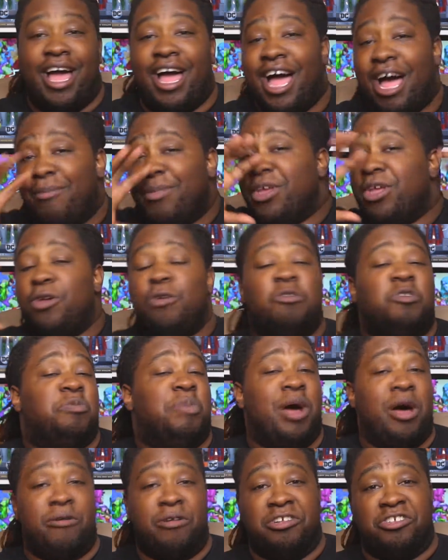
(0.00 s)
I'm a huge
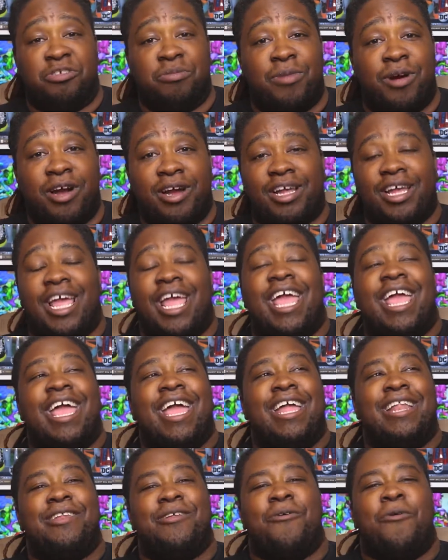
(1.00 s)
Power Ranger
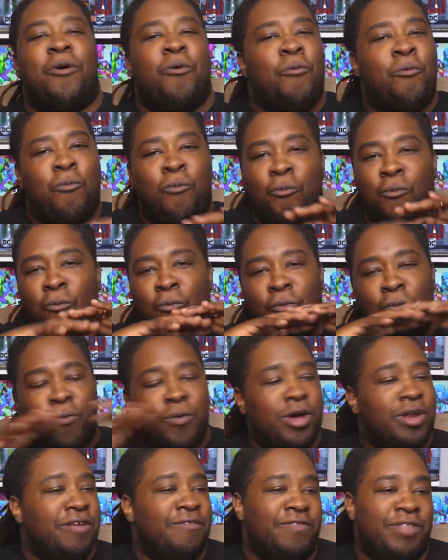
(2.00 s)
and
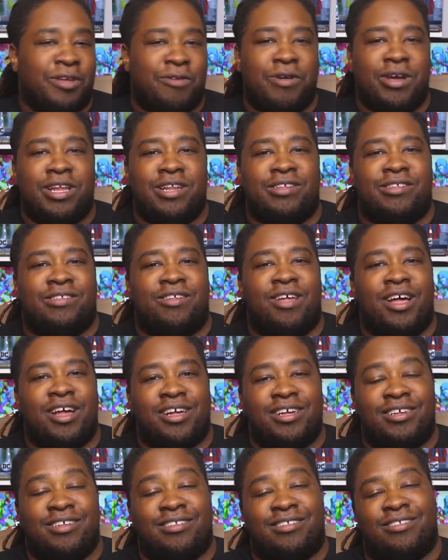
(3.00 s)
one of the greatest
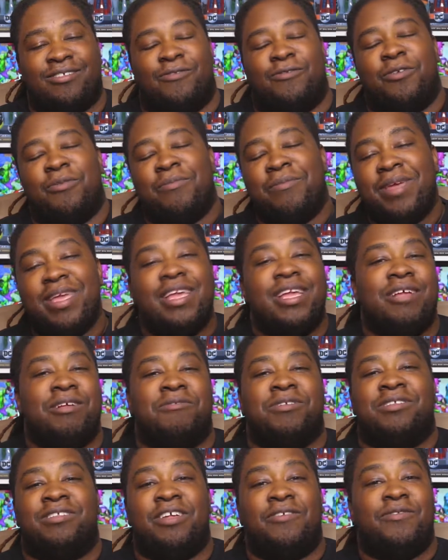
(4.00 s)
sagas for me
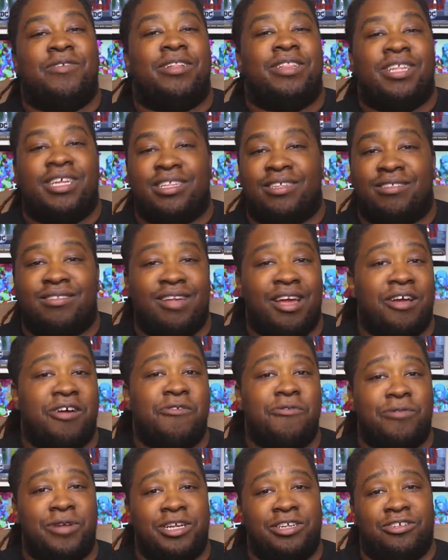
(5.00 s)
was definitely the
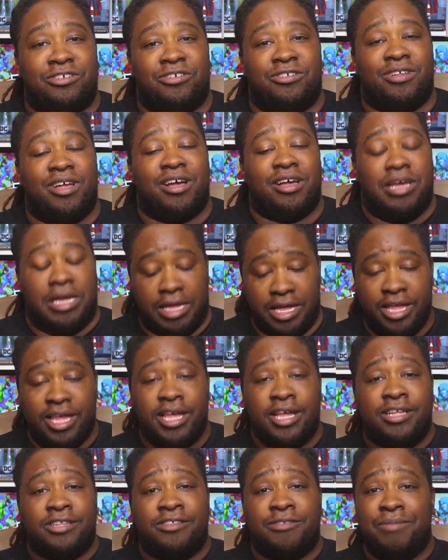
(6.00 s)
Psycho Ranger saga.
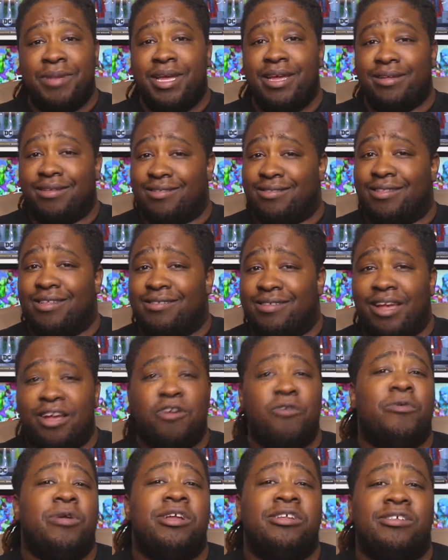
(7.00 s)
To me, the
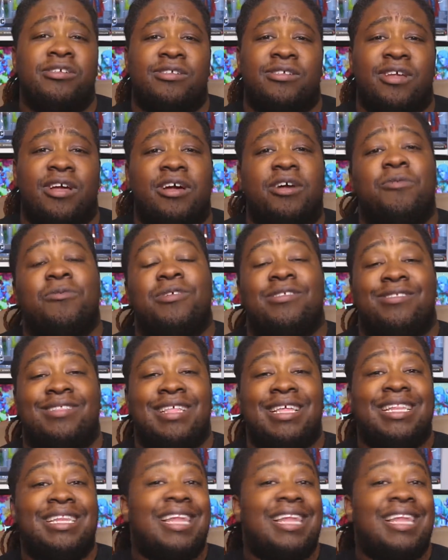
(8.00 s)
Psycho Ranger saga was the